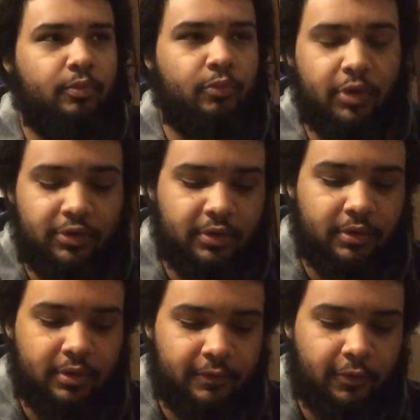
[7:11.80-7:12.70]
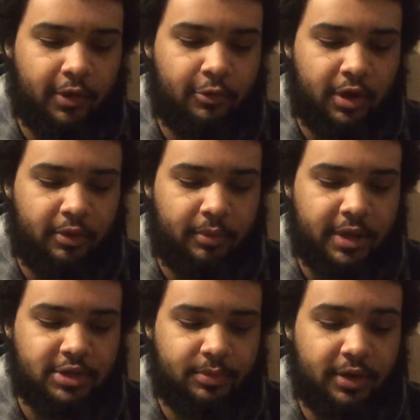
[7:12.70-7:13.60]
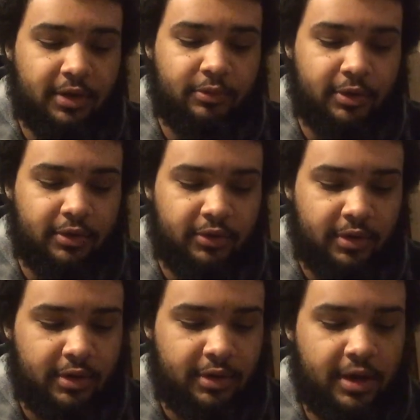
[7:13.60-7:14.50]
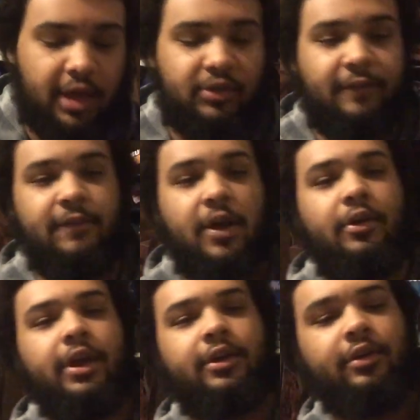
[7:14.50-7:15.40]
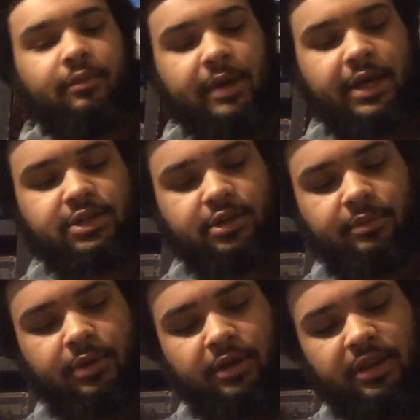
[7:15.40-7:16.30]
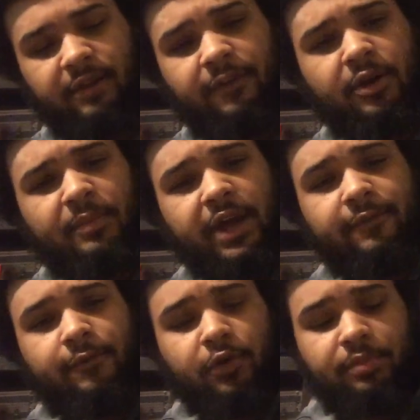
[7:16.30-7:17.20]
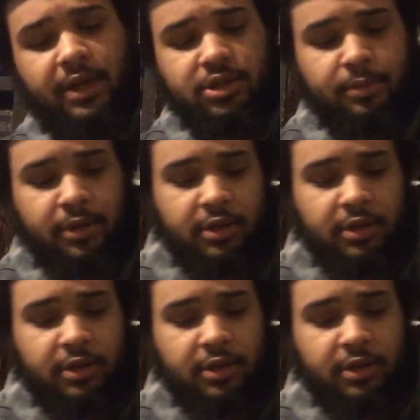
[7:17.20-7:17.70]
reason for a quick matchup, but it is what it is. Next, a very good matchup and a very back and forth matchup.